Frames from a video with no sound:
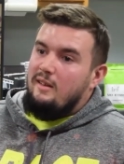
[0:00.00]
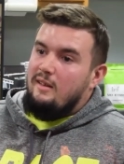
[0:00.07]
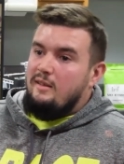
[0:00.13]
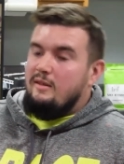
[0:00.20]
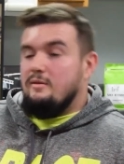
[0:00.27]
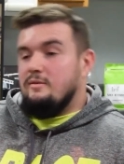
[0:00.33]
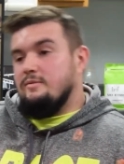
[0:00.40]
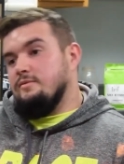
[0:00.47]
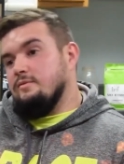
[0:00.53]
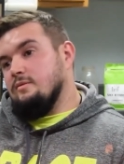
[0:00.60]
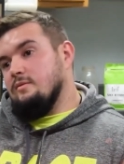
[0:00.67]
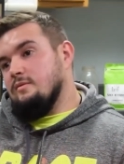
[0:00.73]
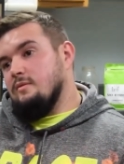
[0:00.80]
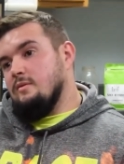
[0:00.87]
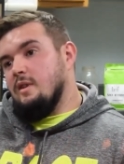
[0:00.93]
Oh
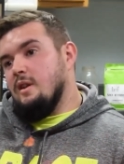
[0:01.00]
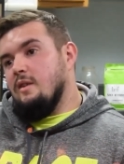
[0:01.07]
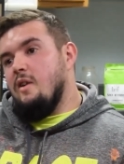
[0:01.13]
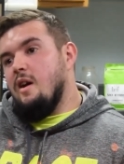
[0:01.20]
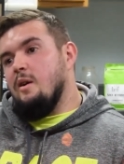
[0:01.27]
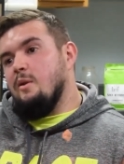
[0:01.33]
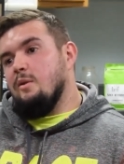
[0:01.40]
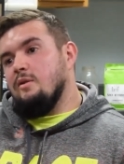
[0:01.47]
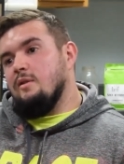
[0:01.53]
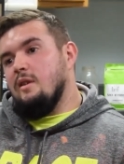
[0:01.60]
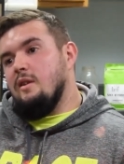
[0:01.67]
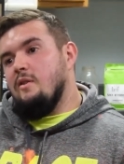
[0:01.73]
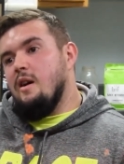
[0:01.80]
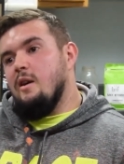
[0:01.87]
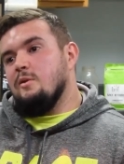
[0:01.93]
jeez, like if I was
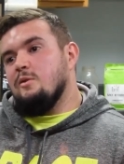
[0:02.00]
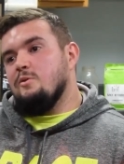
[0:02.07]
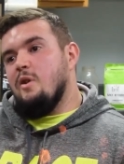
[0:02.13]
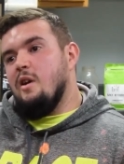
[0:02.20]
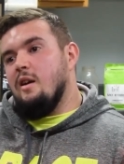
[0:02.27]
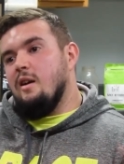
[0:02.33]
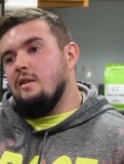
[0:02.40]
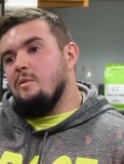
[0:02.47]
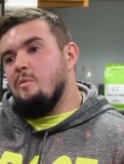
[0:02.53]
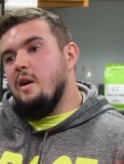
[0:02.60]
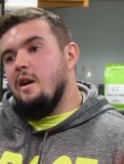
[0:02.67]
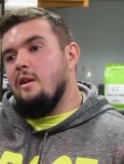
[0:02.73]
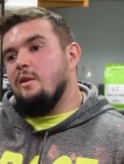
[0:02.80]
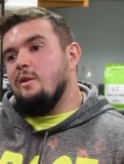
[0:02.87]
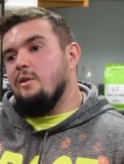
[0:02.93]
if I was Ryan, the
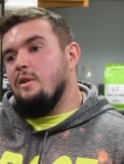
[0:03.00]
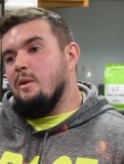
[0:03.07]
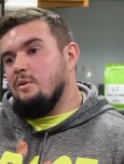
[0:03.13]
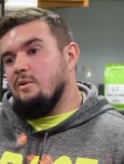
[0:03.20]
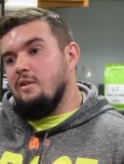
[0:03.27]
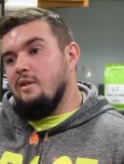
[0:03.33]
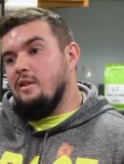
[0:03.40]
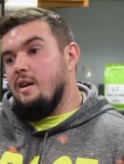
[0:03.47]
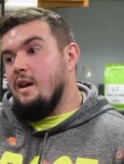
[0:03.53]
mayor of Krumsville,